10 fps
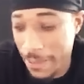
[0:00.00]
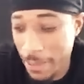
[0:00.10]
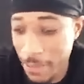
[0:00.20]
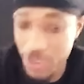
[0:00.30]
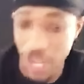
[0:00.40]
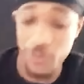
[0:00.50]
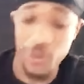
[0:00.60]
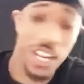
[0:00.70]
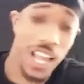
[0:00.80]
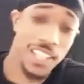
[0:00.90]
people not
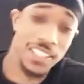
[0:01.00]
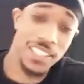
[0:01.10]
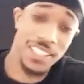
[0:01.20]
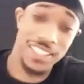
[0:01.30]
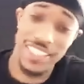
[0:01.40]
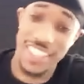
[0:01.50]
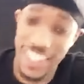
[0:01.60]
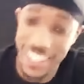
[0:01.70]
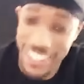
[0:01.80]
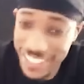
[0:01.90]
realizing,
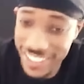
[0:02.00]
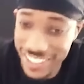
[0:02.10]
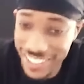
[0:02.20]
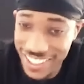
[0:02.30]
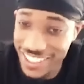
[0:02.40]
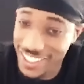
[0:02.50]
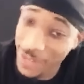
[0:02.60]
like, it's